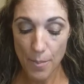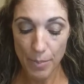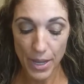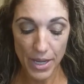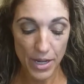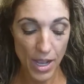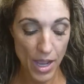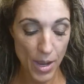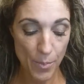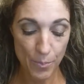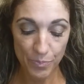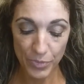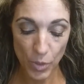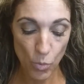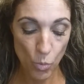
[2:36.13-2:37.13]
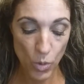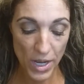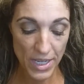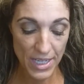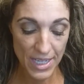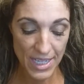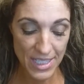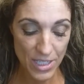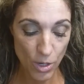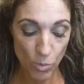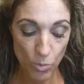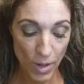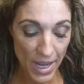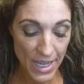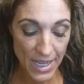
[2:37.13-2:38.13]
But when it's
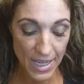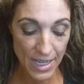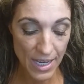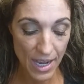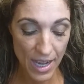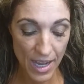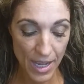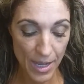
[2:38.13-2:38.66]
already